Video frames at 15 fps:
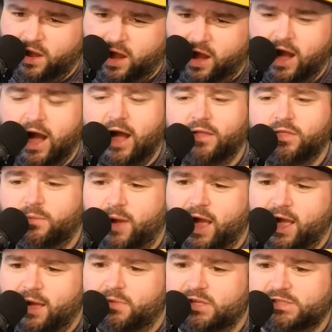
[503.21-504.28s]
On the
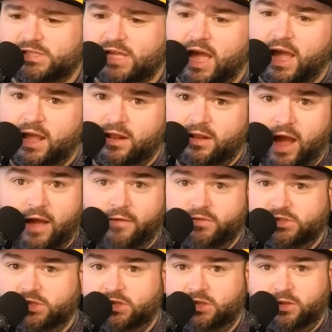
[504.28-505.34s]
Miami side,
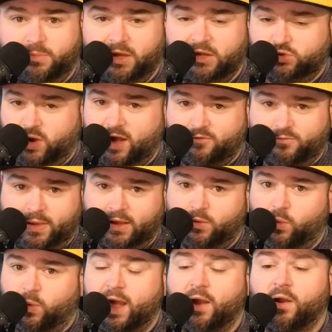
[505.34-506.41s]
obviously the big draft pick,
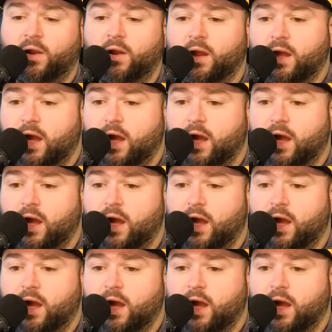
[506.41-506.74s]
Ware.